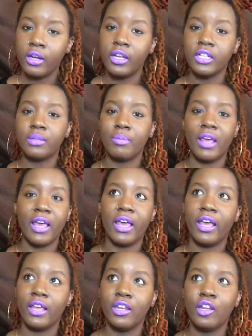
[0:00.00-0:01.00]
this
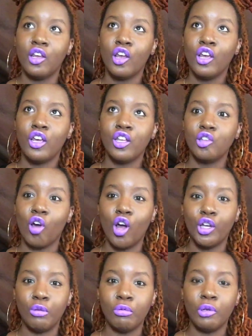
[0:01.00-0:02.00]
man is
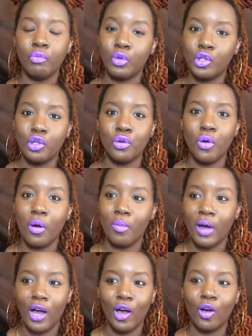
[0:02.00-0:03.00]
arguing with you
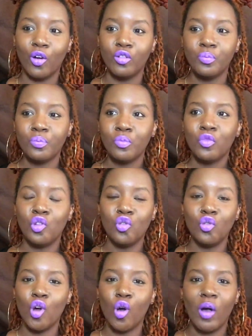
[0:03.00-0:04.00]
about
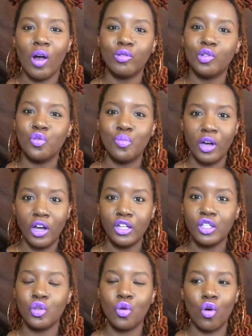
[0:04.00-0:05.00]
you go out too
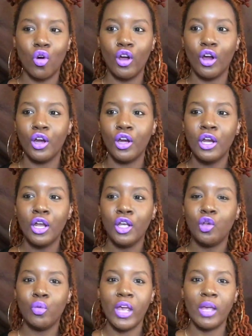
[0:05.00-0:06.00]
much or
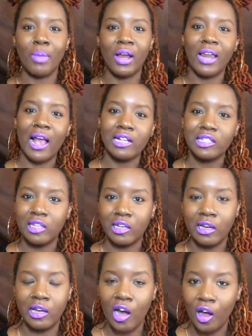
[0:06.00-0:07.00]
you ate my last stick
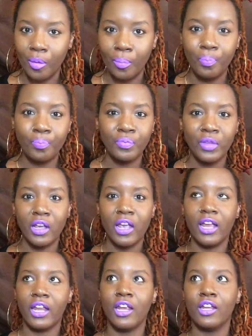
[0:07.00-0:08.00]
of gum.
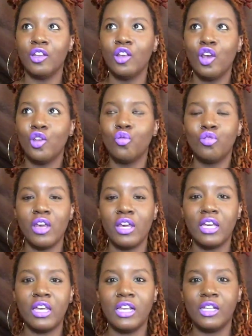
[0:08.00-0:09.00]
And you
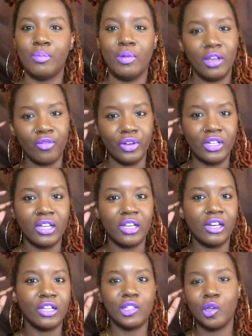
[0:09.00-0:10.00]
think he's being
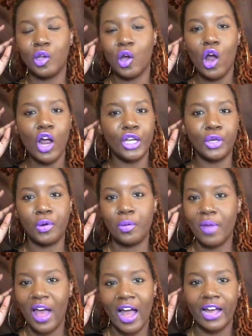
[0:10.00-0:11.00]
ridiculous, so you're arguing
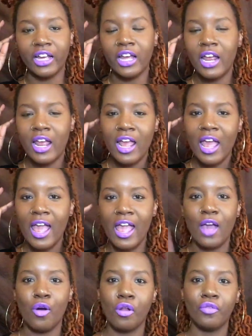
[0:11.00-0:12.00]
back.
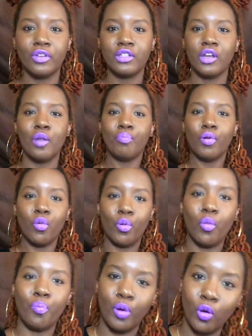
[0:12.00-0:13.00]
And all of a sudden, poop,
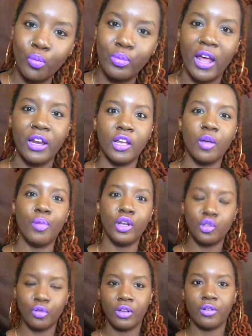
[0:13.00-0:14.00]
poop, poop, that nigga
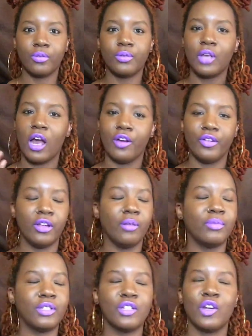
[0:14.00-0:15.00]
punch you in your... Sorry, I'm
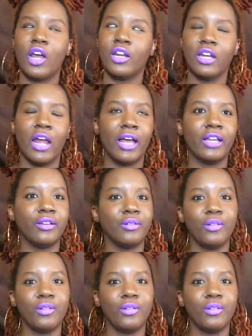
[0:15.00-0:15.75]
trying to not